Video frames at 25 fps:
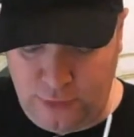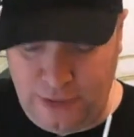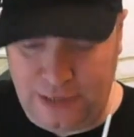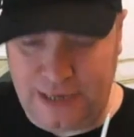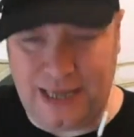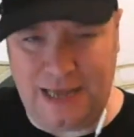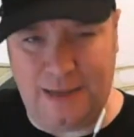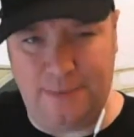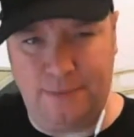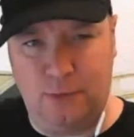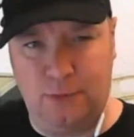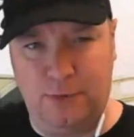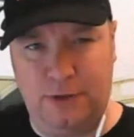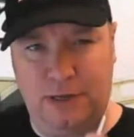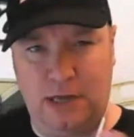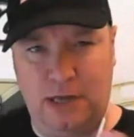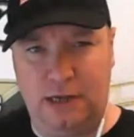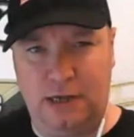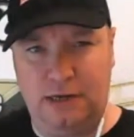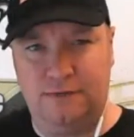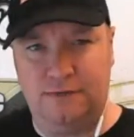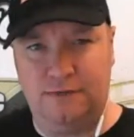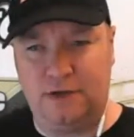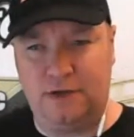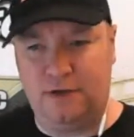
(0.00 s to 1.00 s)
recap, but we
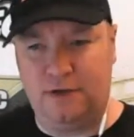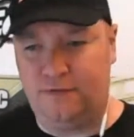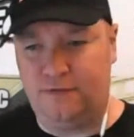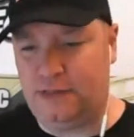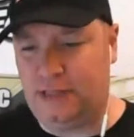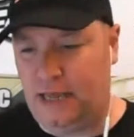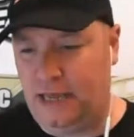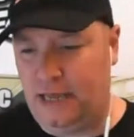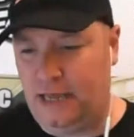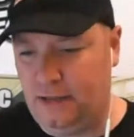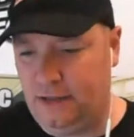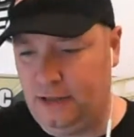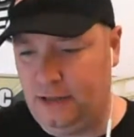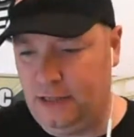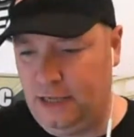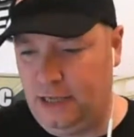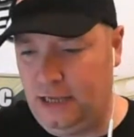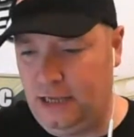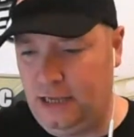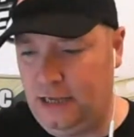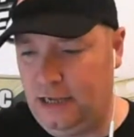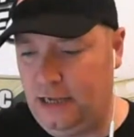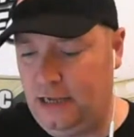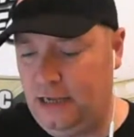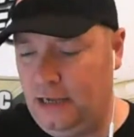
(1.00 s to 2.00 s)
kind of covered that in
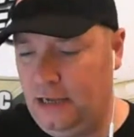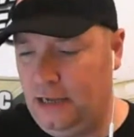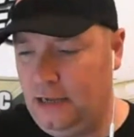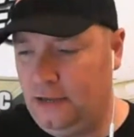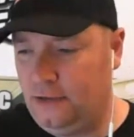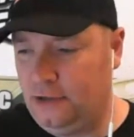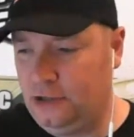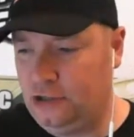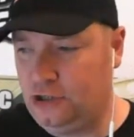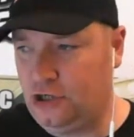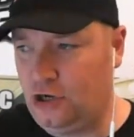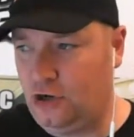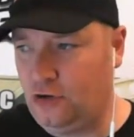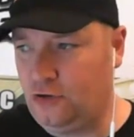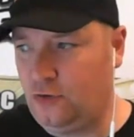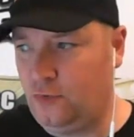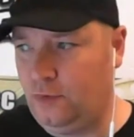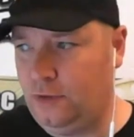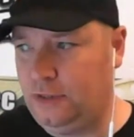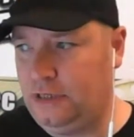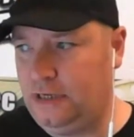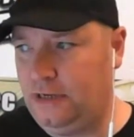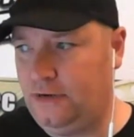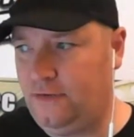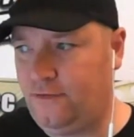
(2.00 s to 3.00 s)
the show that
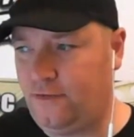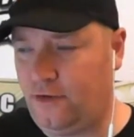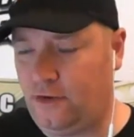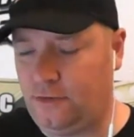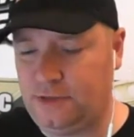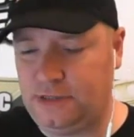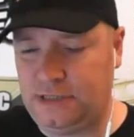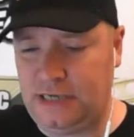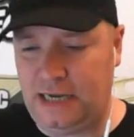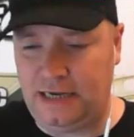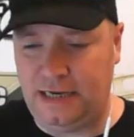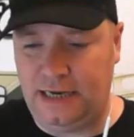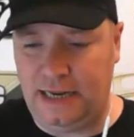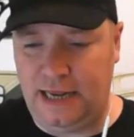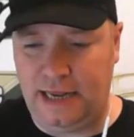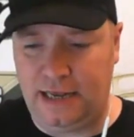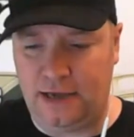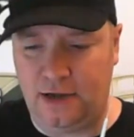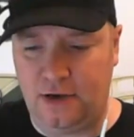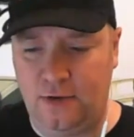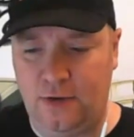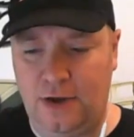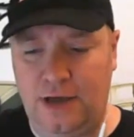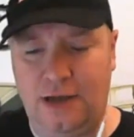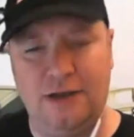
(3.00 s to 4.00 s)
we did from San
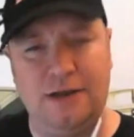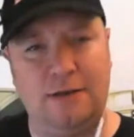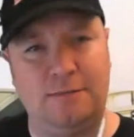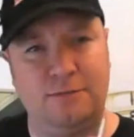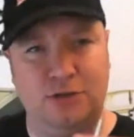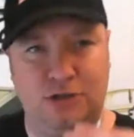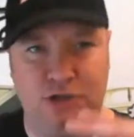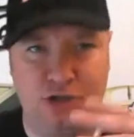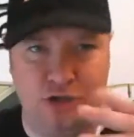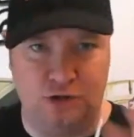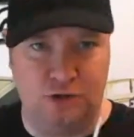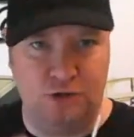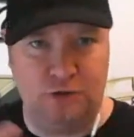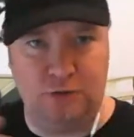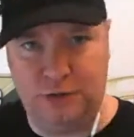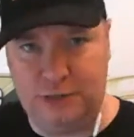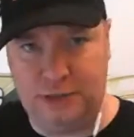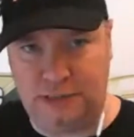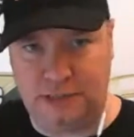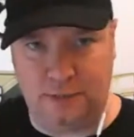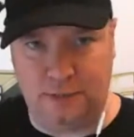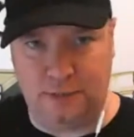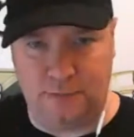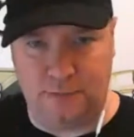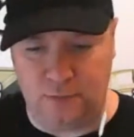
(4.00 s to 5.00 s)
Diego, and I'm sure that
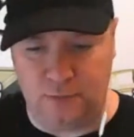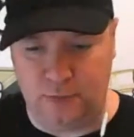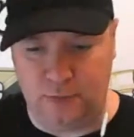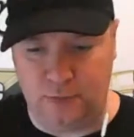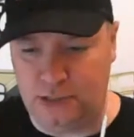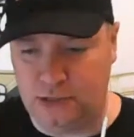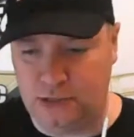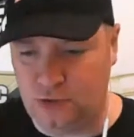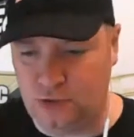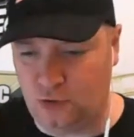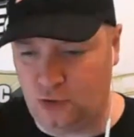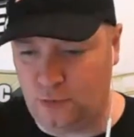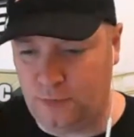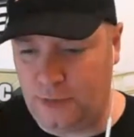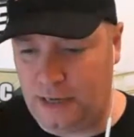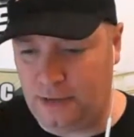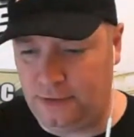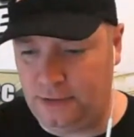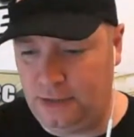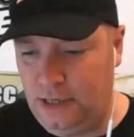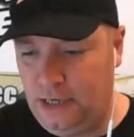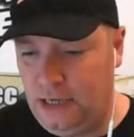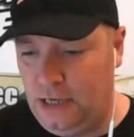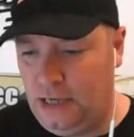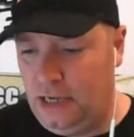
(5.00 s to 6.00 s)
it's something we can talk
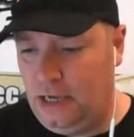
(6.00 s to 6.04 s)
about